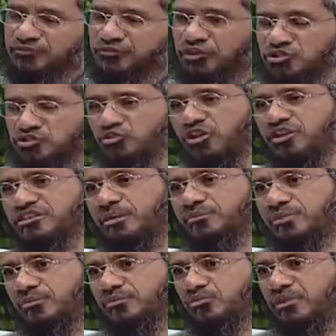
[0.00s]
Surah Shura,
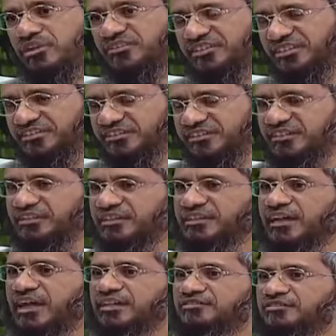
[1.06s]
chapter number 26,
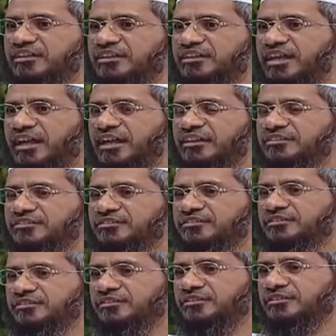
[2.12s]
as well as